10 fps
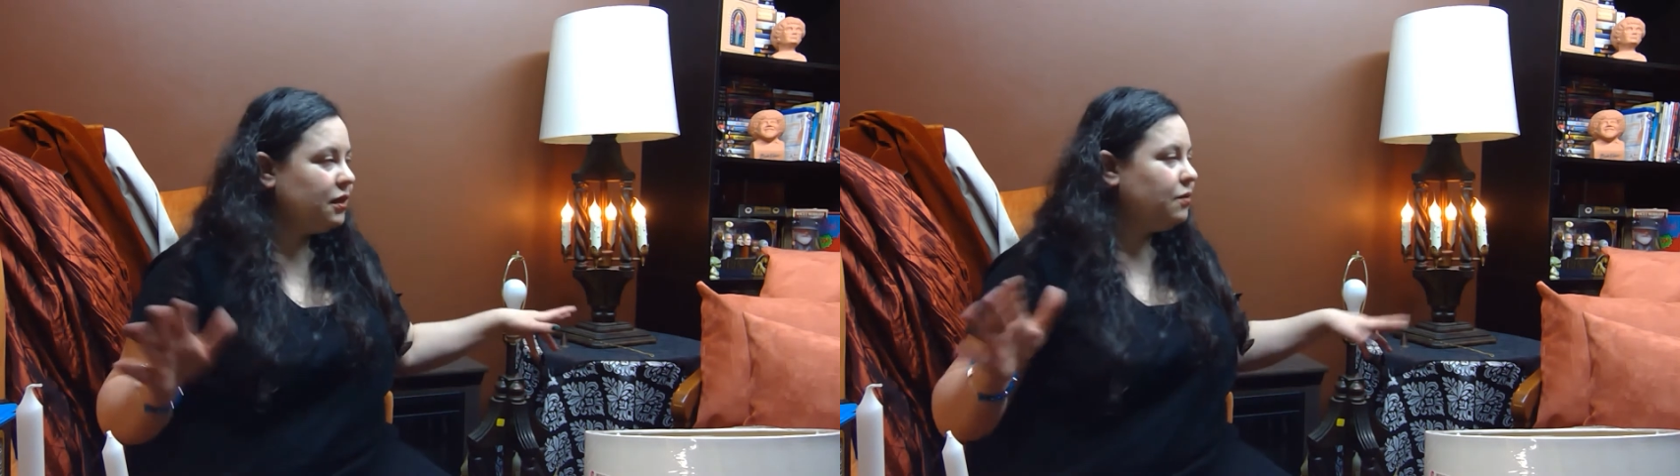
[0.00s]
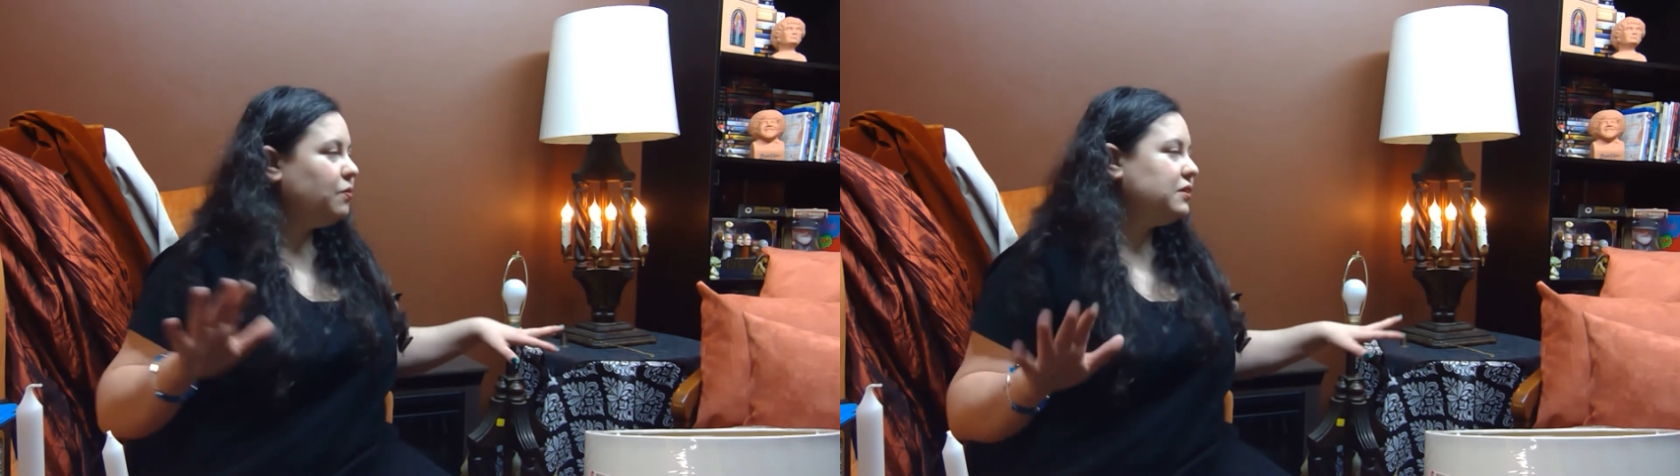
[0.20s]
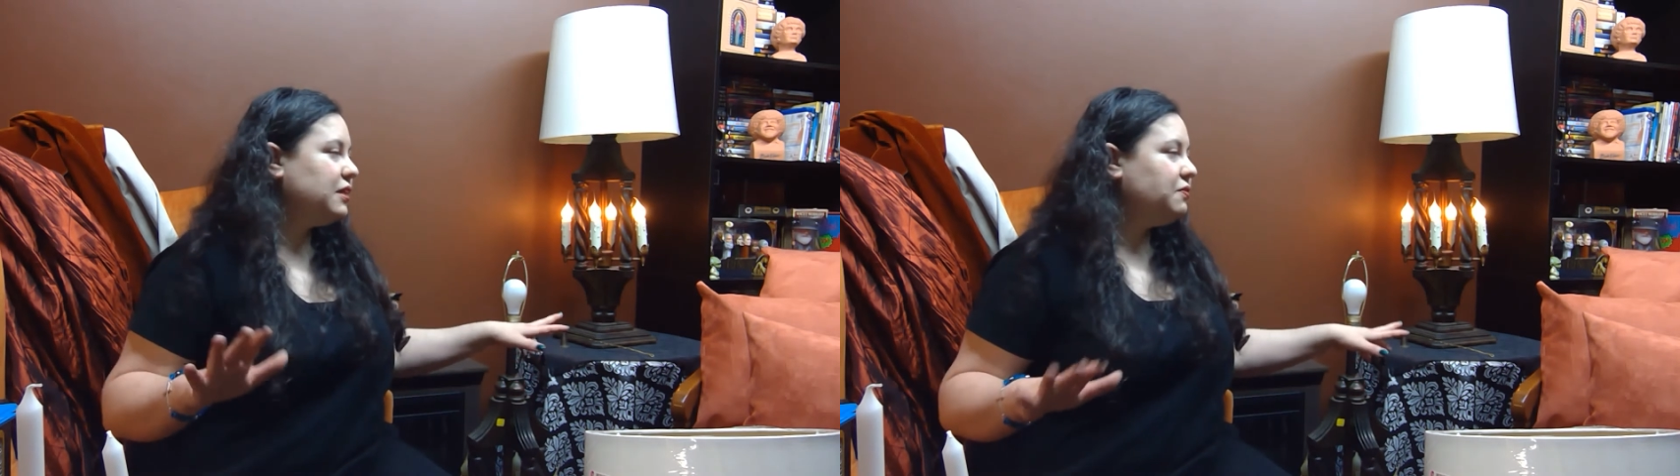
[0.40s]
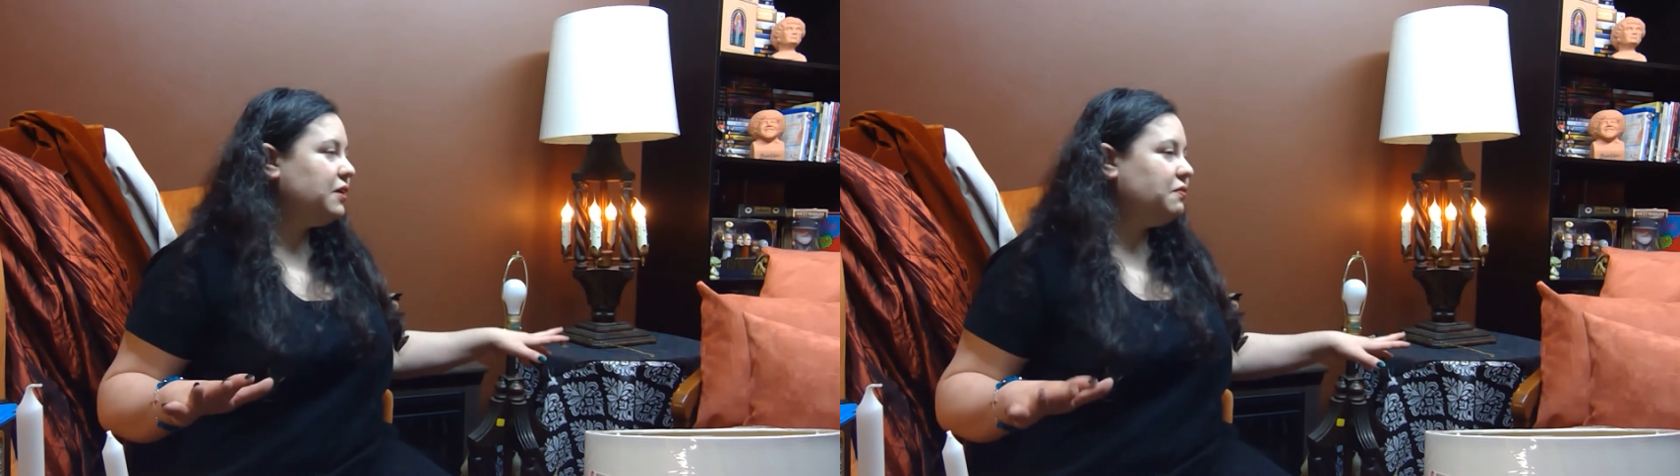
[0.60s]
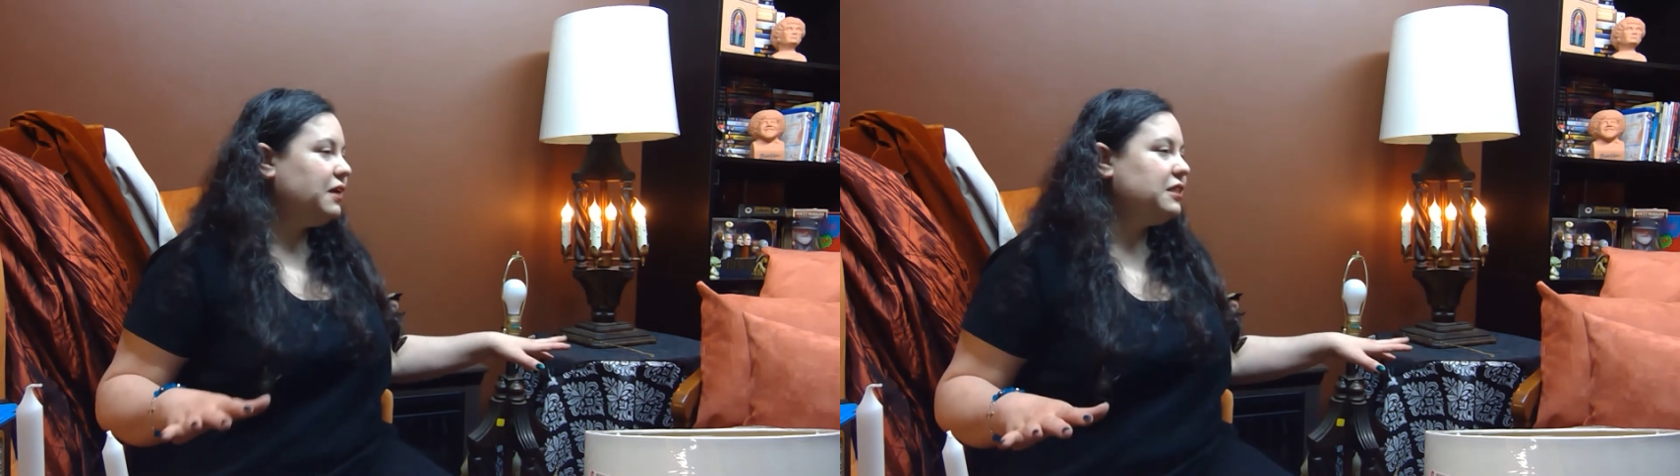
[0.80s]
once I
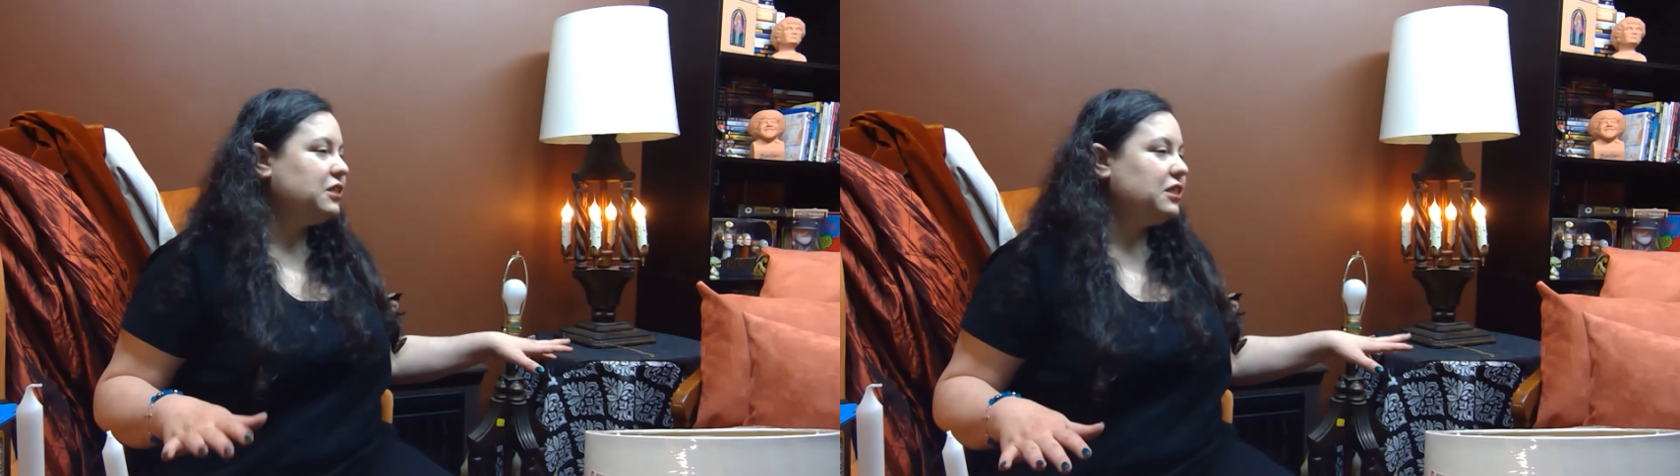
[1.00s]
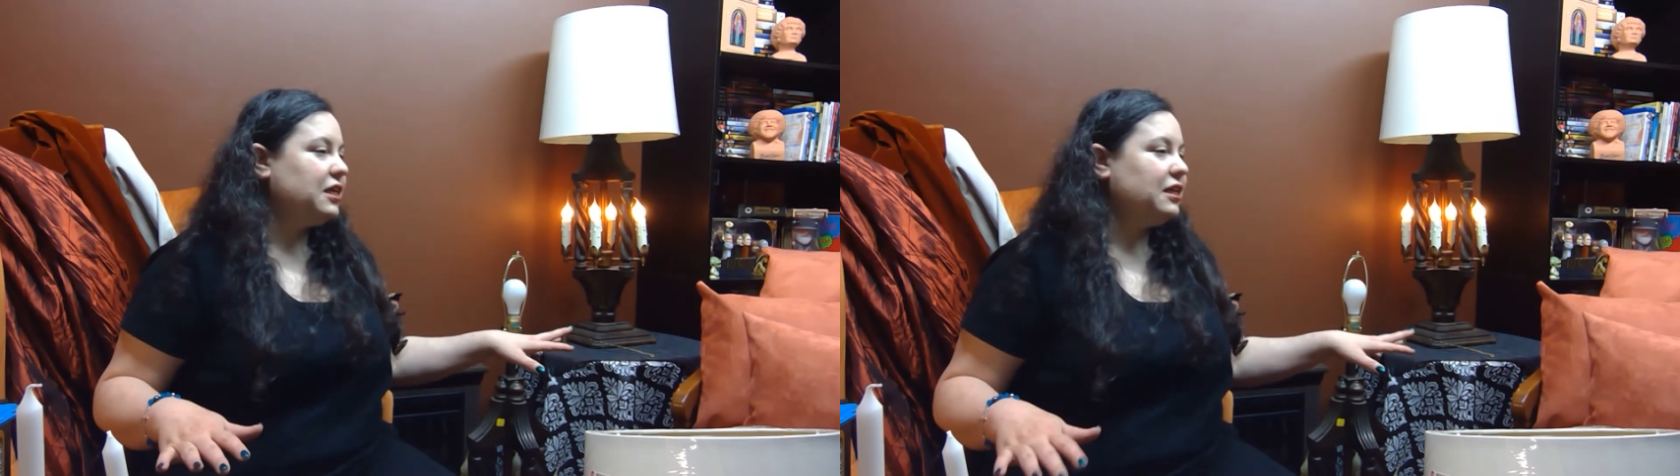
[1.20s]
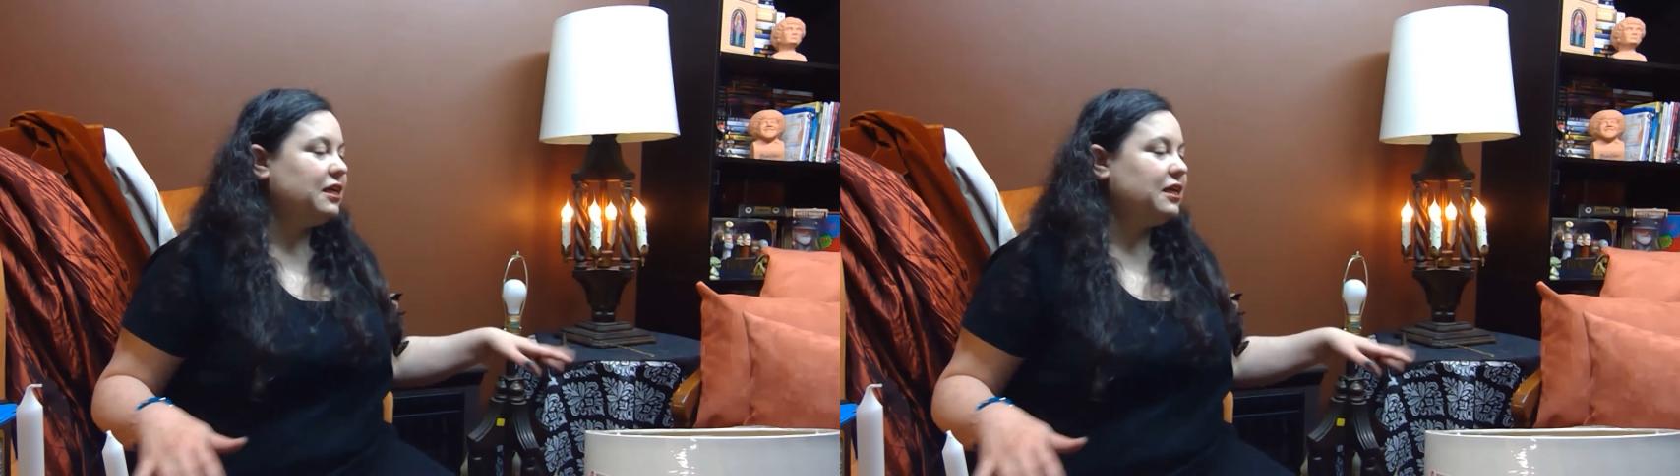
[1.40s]
rearranged it